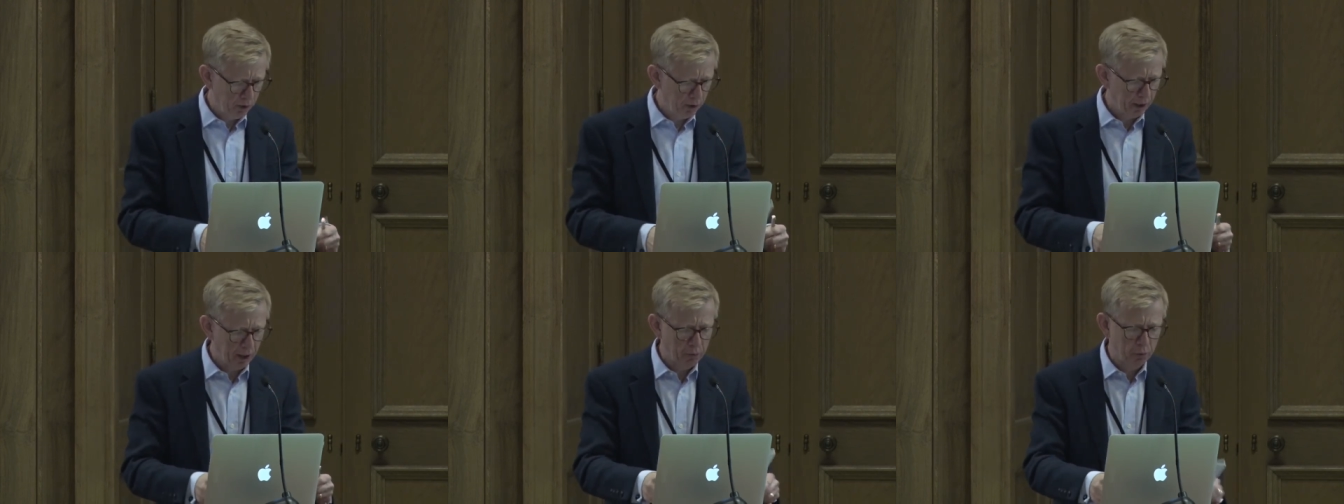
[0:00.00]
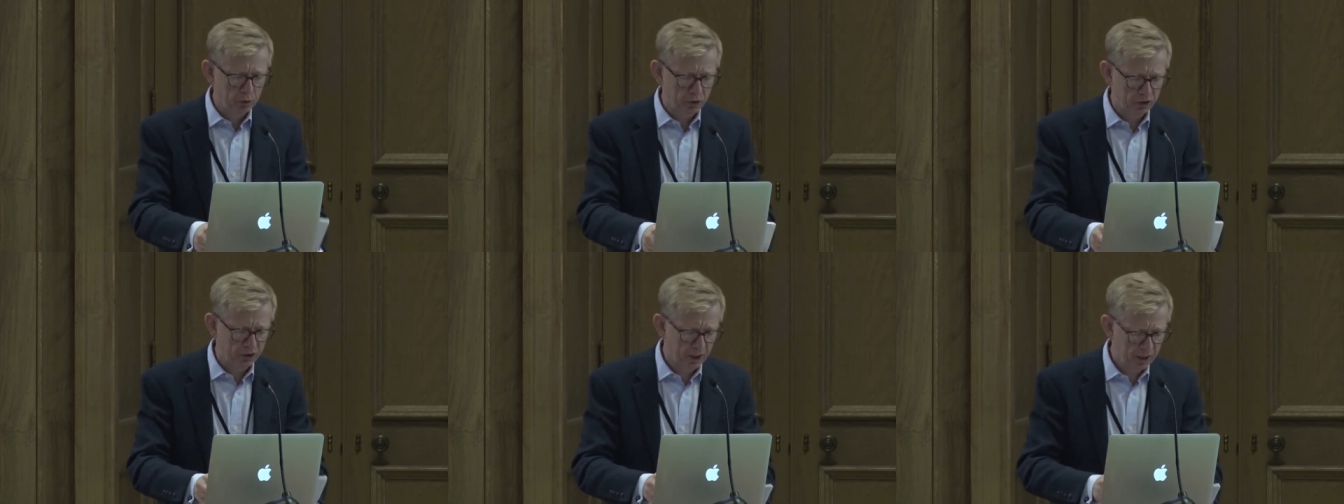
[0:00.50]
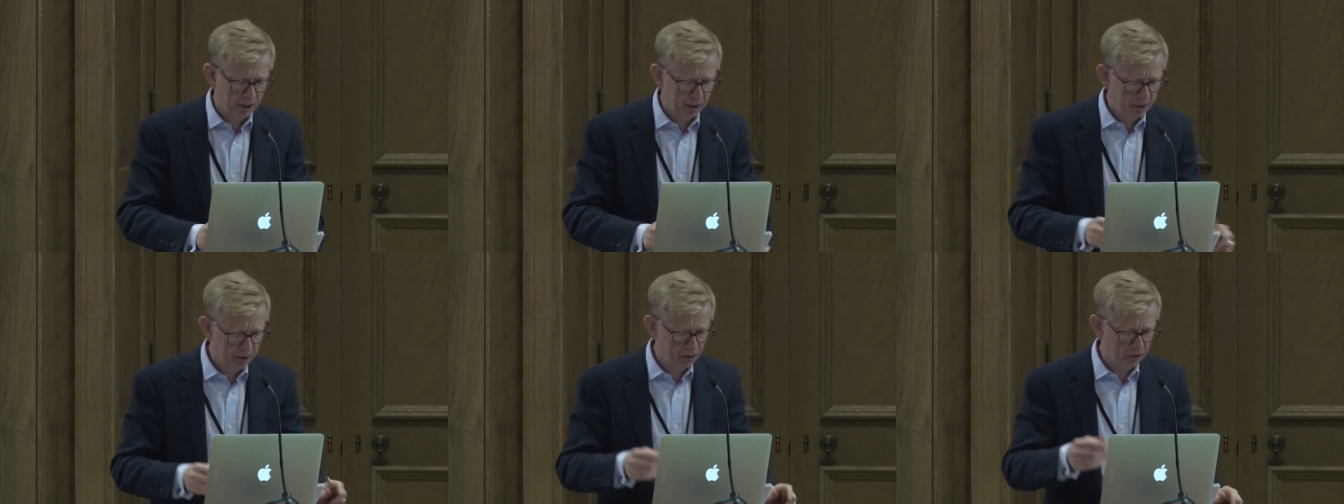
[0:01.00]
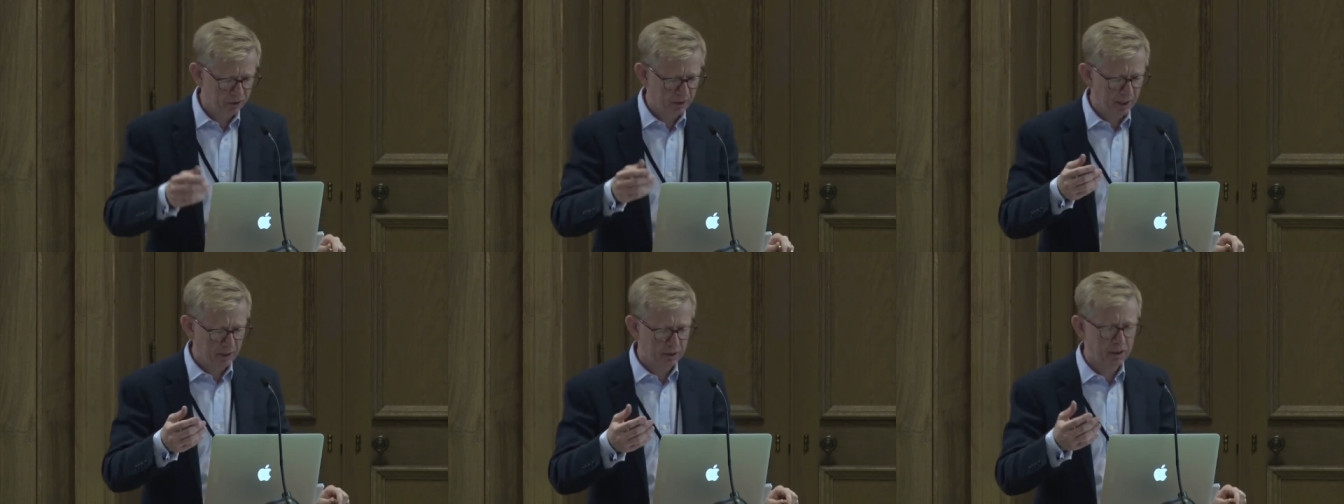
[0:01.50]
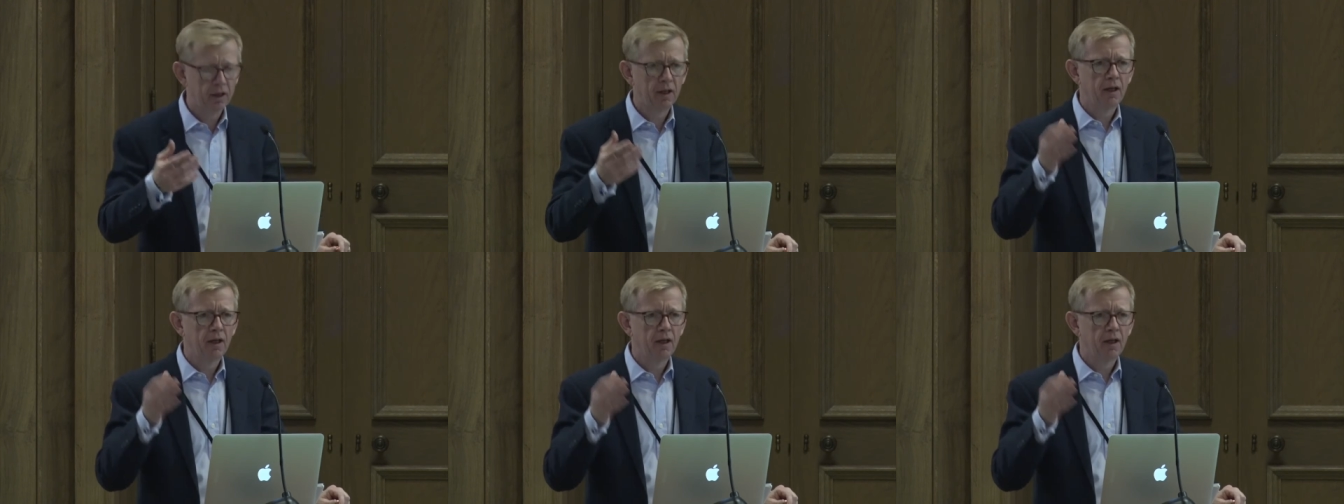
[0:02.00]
what I, I would say is that